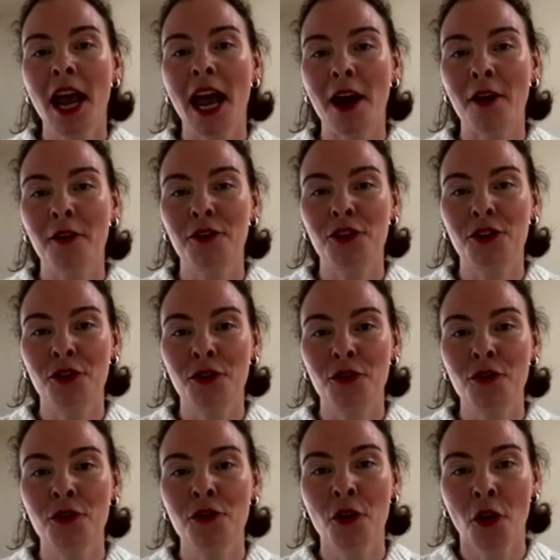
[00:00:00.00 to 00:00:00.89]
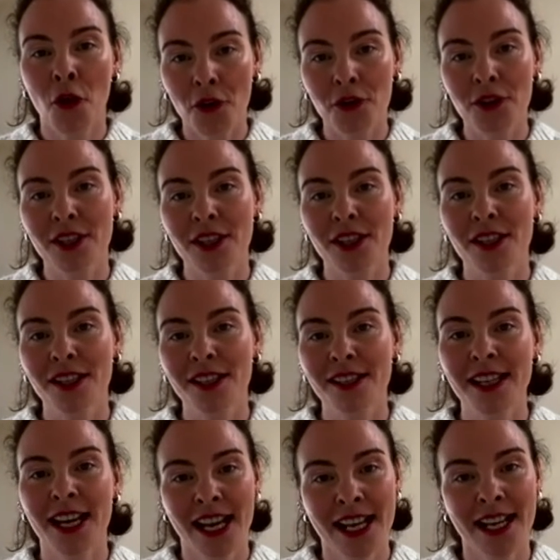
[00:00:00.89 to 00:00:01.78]
how to not
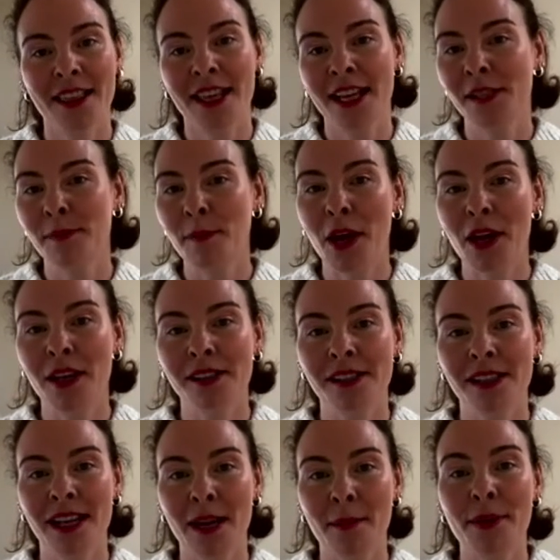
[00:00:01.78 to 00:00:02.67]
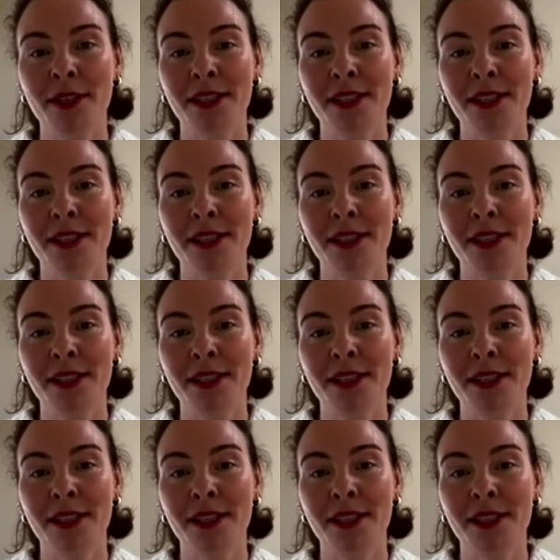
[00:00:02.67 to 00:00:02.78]
take things personally,